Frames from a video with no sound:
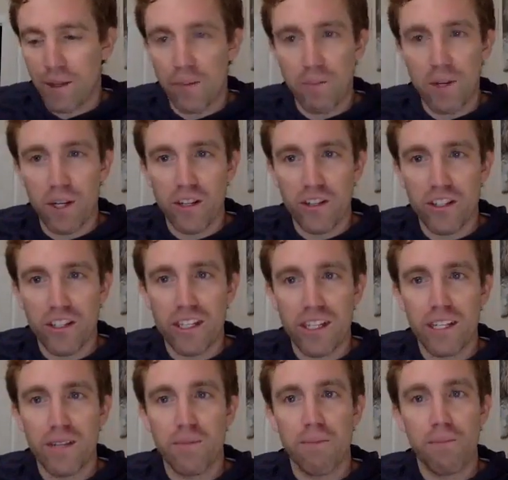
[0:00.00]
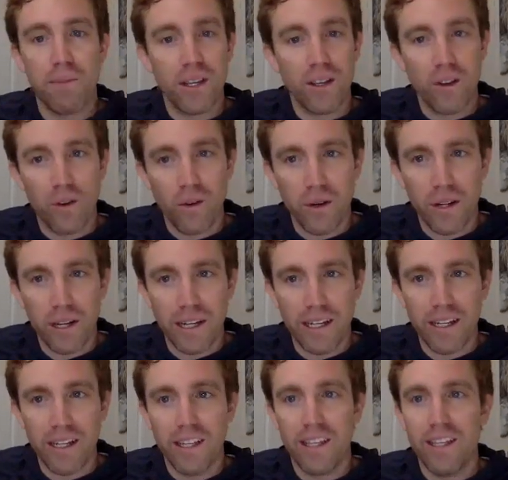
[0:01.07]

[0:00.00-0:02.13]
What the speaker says: emerging, Bitcoin,